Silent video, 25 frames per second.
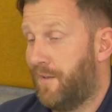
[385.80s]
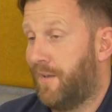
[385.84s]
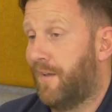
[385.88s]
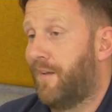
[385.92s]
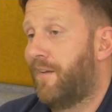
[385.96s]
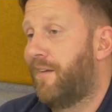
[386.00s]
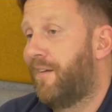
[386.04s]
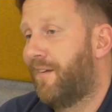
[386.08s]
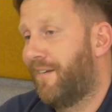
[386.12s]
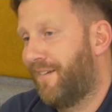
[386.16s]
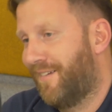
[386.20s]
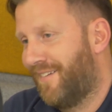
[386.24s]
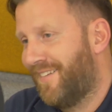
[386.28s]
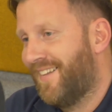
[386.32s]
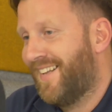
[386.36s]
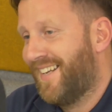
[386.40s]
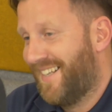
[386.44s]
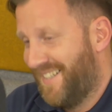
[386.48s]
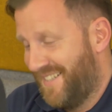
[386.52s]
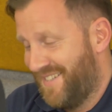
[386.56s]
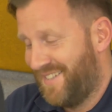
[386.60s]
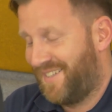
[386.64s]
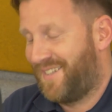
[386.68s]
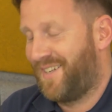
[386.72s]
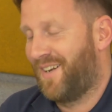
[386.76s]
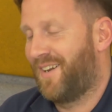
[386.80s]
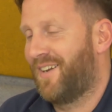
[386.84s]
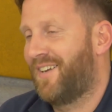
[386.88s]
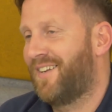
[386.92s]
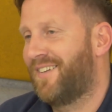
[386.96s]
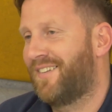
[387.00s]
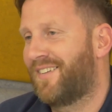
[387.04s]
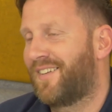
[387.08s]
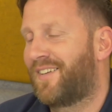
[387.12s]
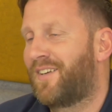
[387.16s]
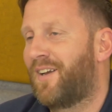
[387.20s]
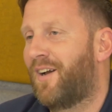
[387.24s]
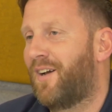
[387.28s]
Yeah, in
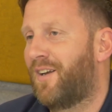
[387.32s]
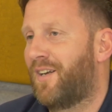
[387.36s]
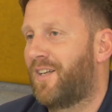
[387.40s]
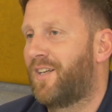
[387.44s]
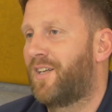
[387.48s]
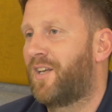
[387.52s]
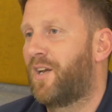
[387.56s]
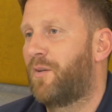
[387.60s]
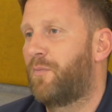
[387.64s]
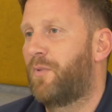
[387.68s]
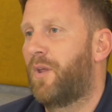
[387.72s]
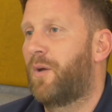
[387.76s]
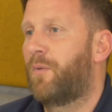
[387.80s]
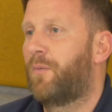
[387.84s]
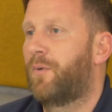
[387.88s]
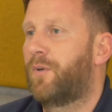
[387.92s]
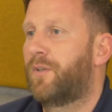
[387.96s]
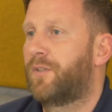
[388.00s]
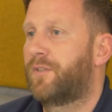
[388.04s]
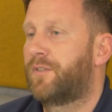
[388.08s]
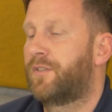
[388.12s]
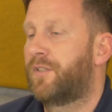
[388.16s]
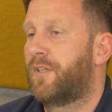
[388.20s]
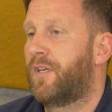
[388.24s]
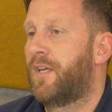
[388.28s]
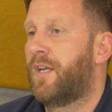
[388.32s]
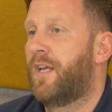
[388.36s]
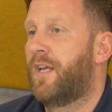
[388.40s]
the Carling Cup, that was.